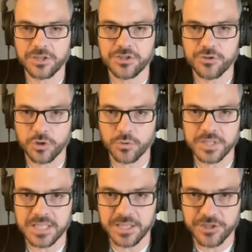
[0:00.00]
drone
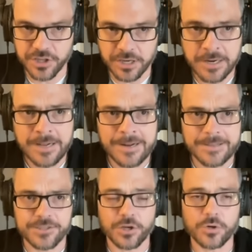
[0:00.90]
seizure.
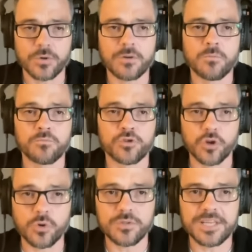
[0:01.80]
So
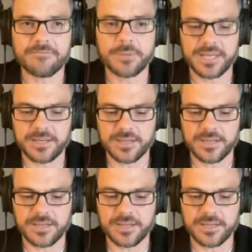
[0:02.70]
drones have been...